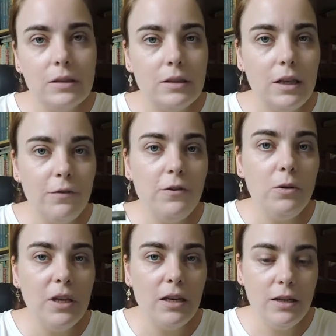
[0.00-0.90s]
if you
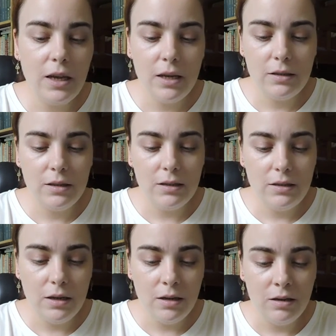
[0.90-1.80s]
can get
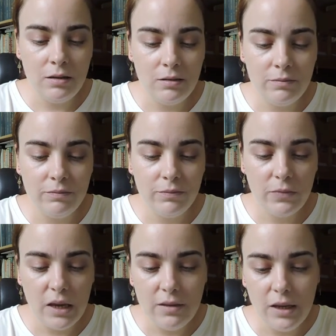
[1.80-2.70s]
the
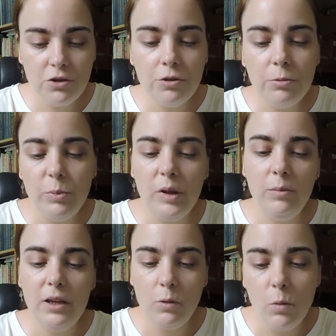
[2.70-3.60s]
Nature
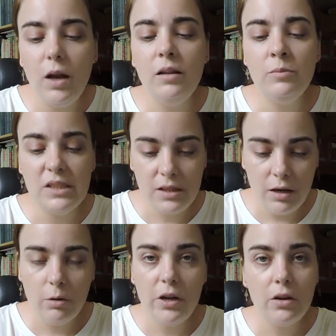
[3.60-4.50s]
Republic Wild
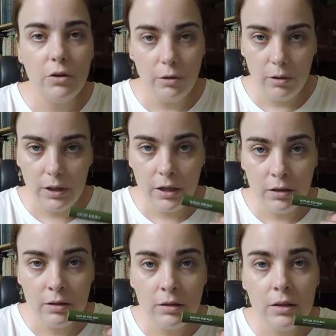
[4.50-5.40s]
Mascara
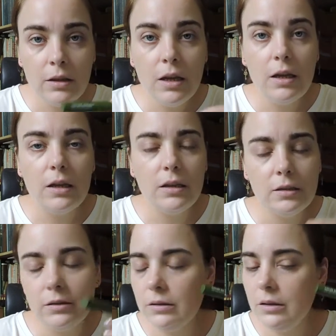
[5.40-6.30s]
Curling,
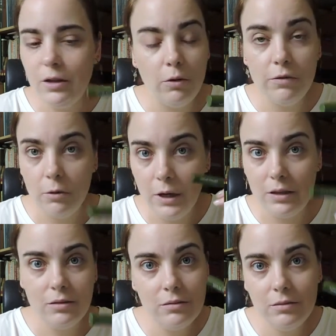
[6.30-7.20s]
go for
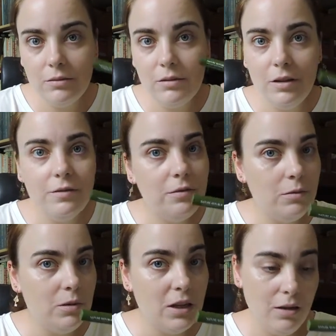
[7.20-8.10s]
it. If
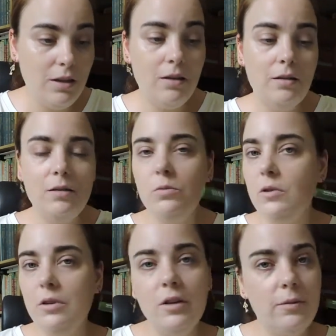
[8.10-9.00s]
you can get this
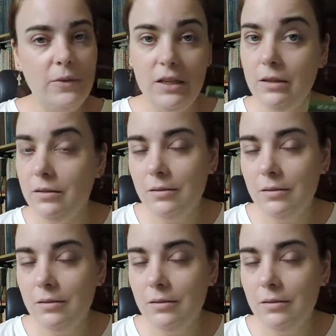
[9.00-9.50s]
one, I mean,